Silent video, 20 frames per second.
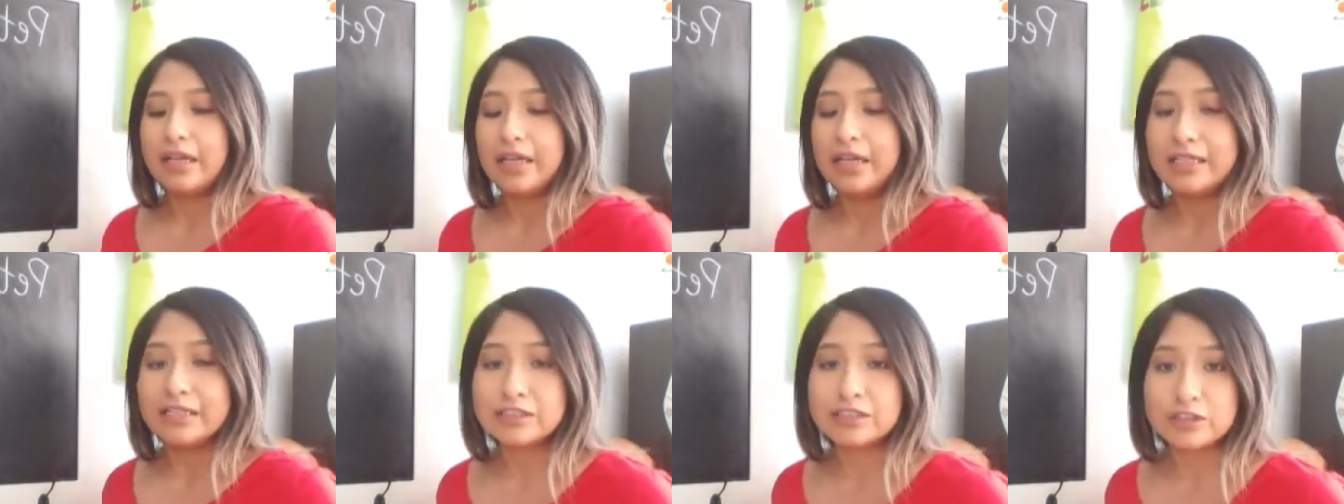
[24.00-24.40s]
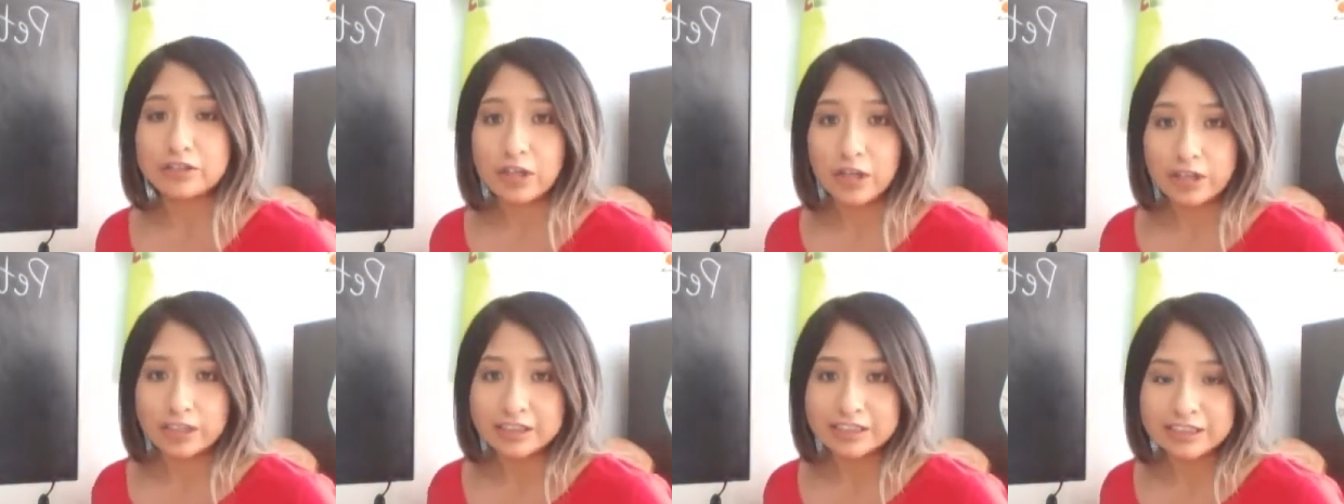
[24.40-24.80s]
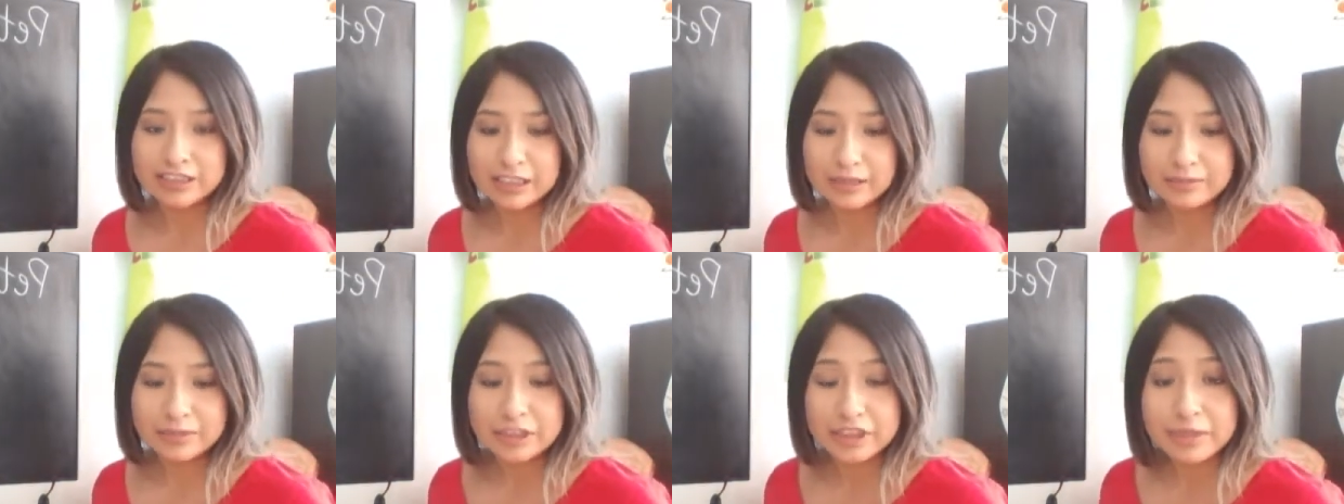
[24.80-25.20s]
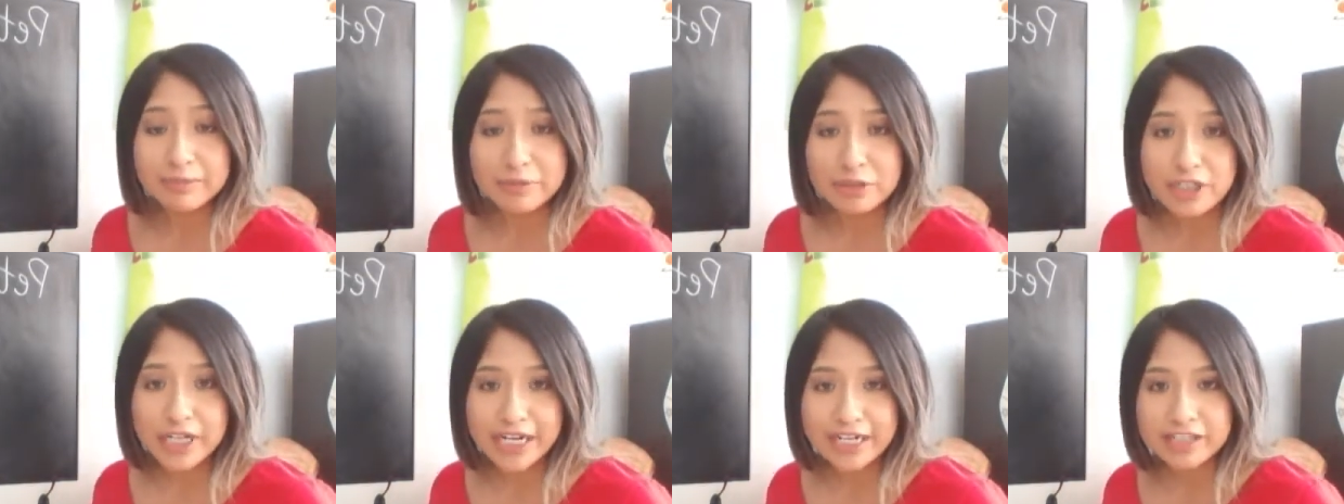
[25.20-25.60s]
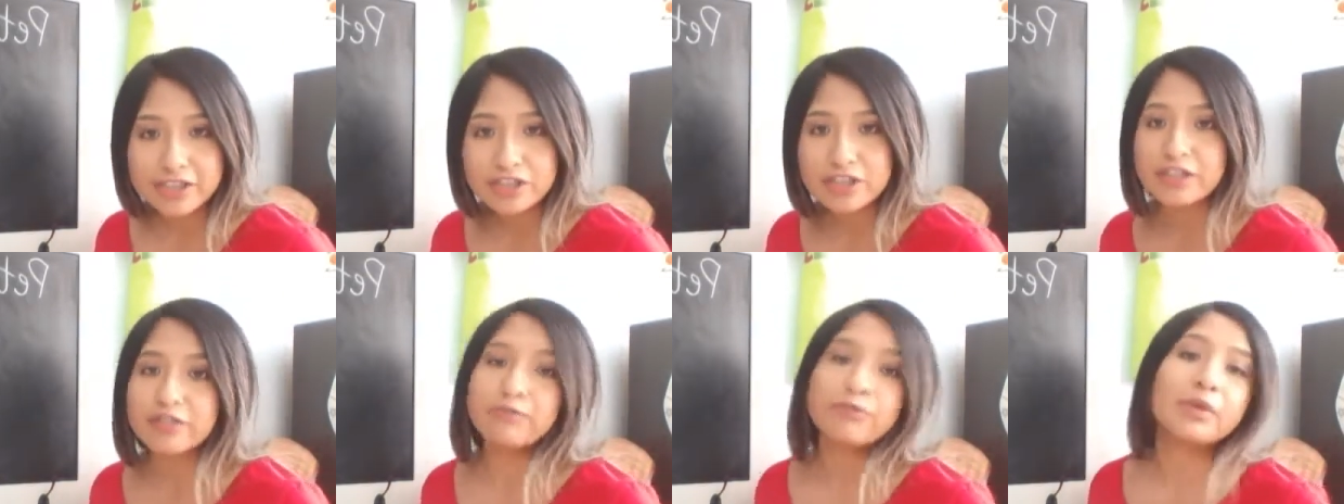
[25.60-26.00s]
and start some
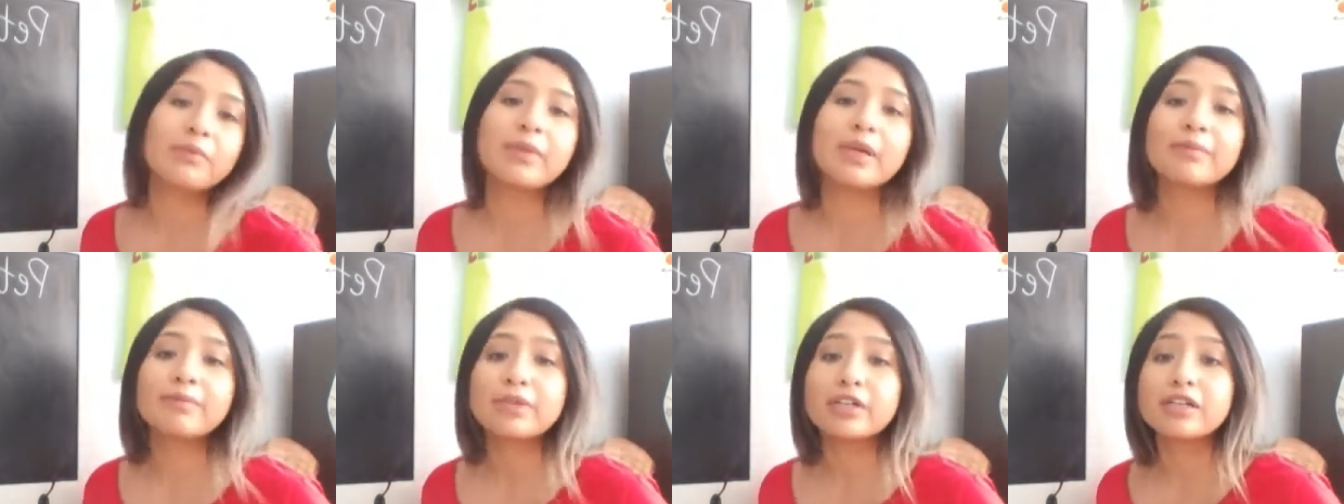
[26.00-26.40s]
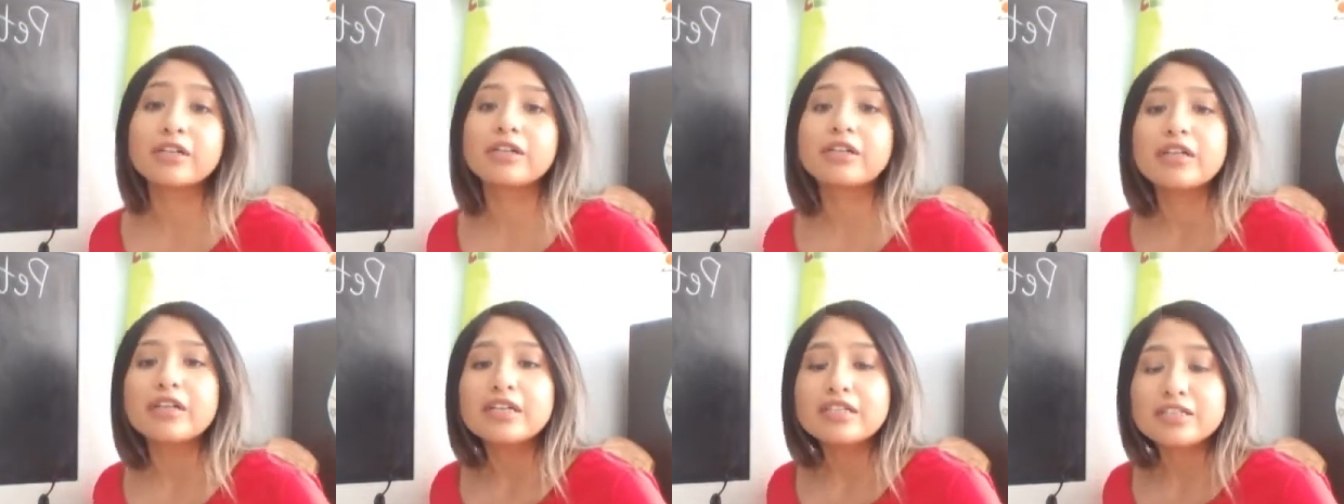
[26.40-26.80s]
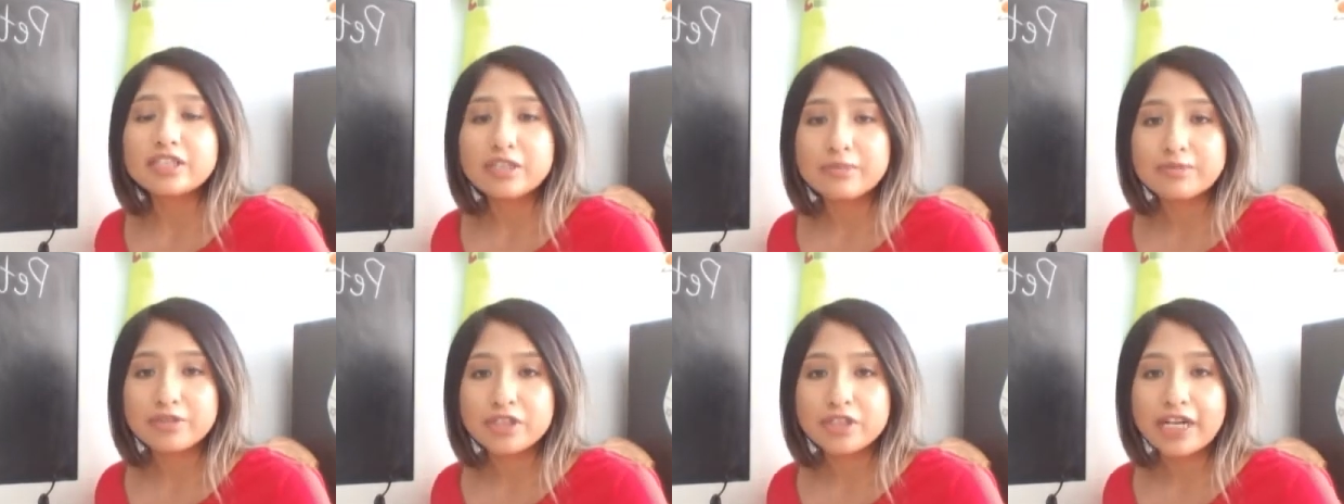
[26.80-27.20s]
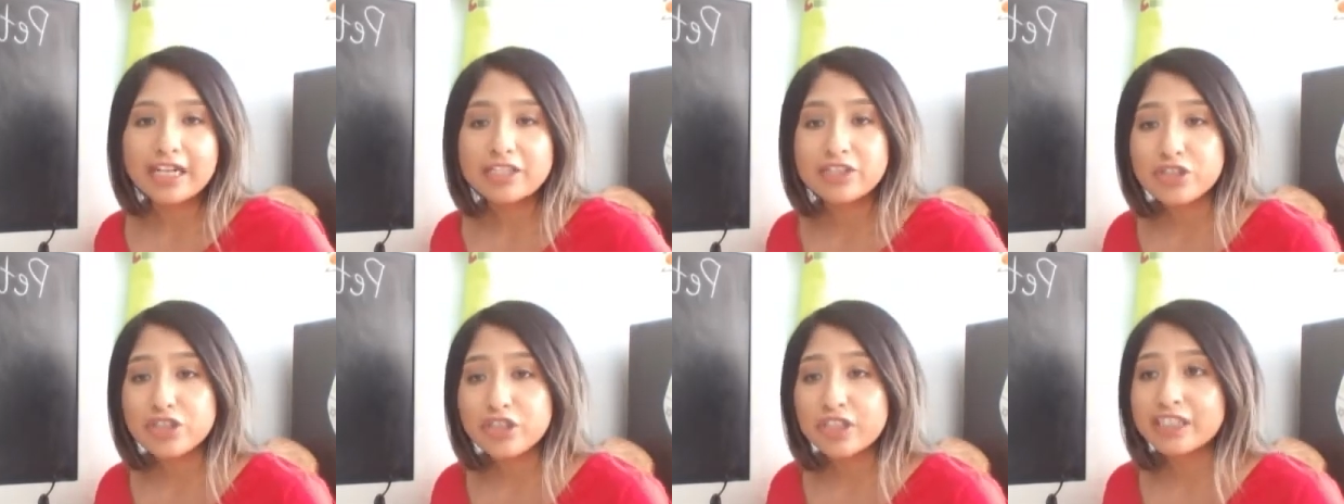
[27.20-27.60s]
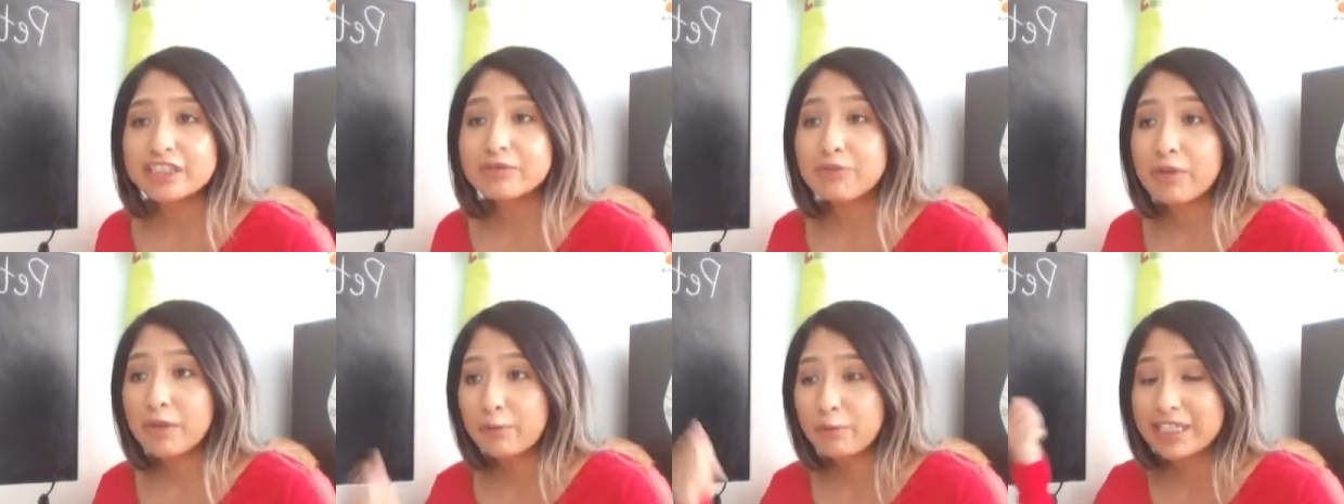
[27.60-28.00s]
subtraction. Remember, subtraction
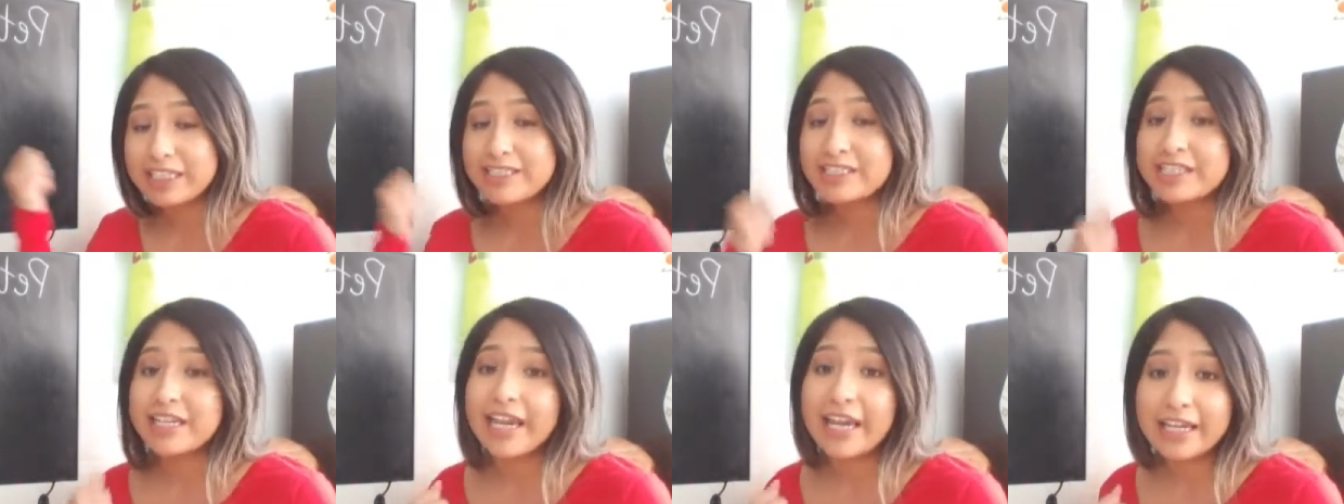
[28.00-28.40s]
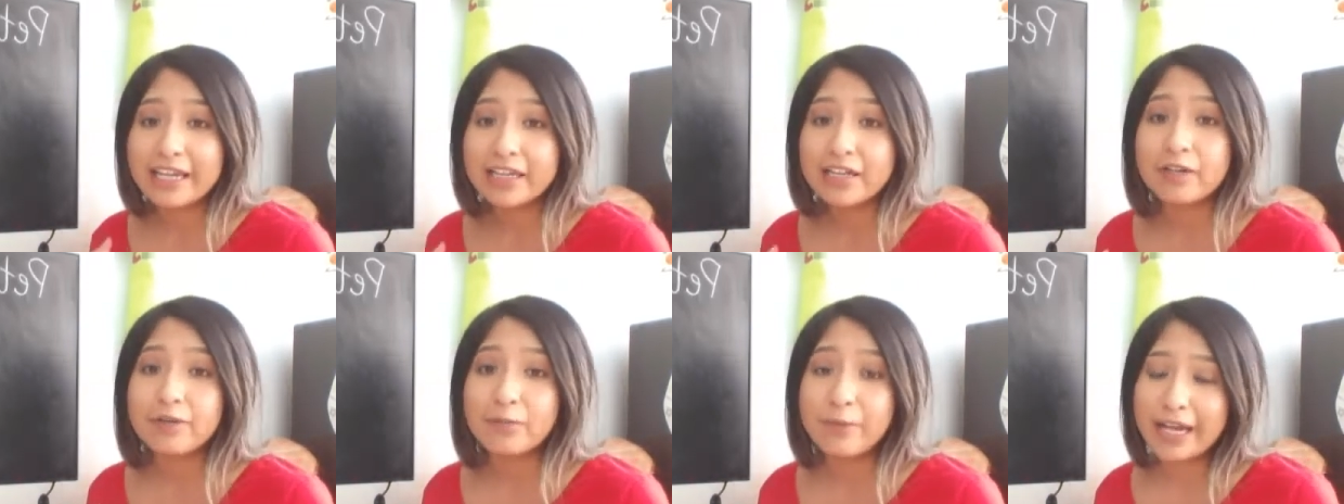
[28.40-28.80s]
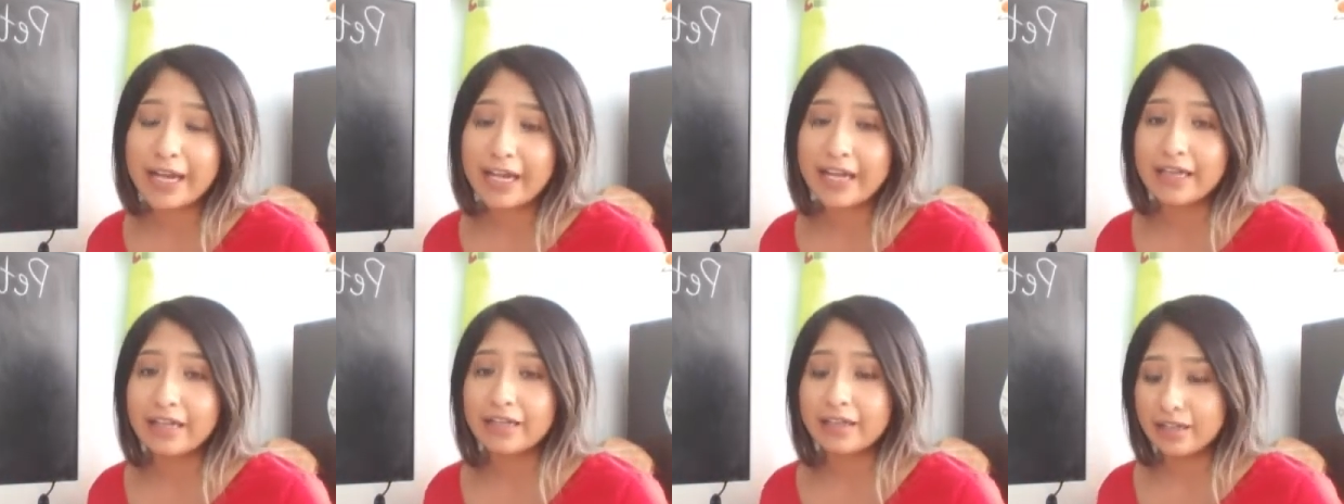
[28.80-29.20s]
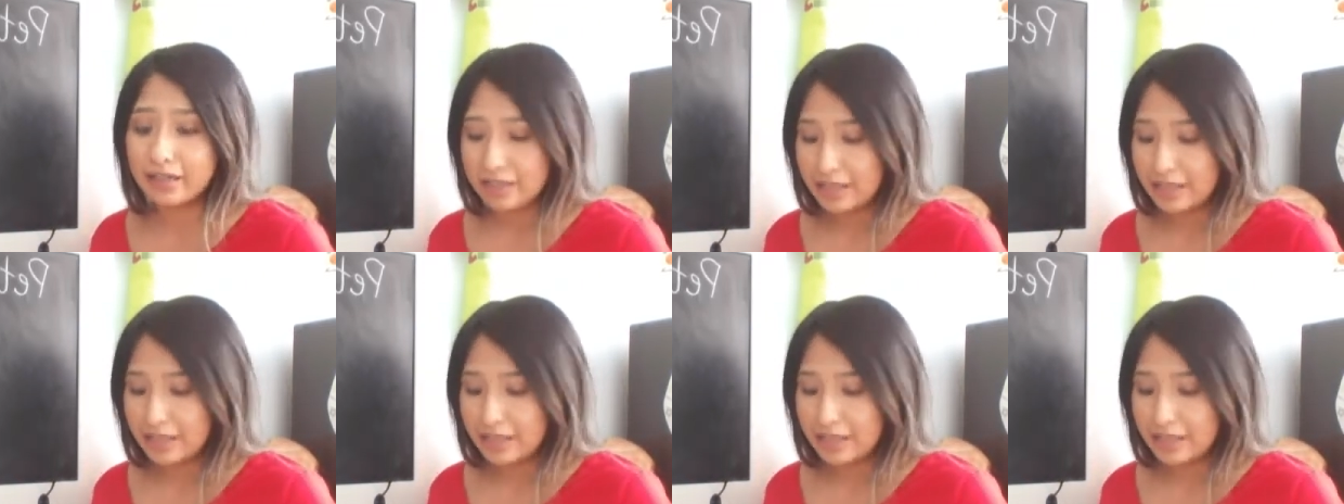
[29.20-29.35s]
is when we take away.